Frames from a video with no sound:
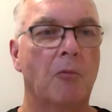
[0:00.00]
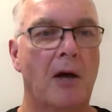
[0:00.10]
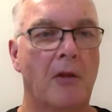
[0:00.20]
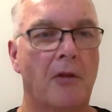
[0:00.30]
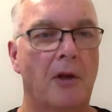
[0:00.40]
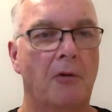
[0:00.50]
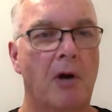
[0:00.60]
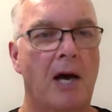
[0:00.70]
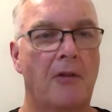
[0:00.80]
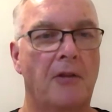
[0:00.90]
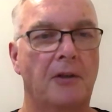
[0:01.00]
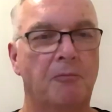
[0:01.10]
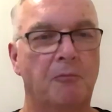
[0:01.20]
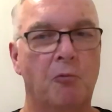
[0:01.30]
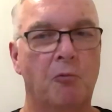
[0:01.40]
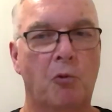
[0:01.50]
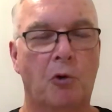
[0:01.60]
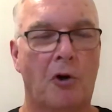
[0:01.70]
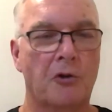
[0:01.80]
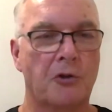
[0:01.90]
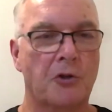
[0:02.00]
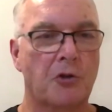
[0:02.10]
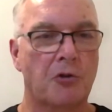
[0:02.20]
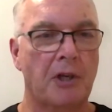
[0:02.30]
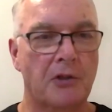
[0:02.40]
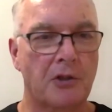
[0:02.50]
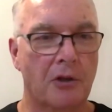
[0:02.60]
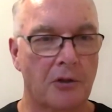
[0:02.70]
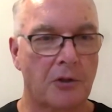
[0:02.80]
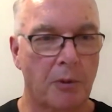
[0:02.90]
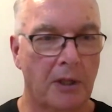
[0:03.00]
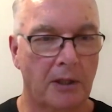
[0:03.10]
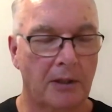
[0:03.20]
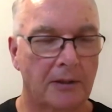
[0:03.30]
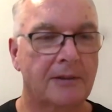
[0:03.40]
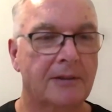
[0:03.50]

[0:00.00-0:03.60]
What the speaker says: rather than cross the street, so to speak?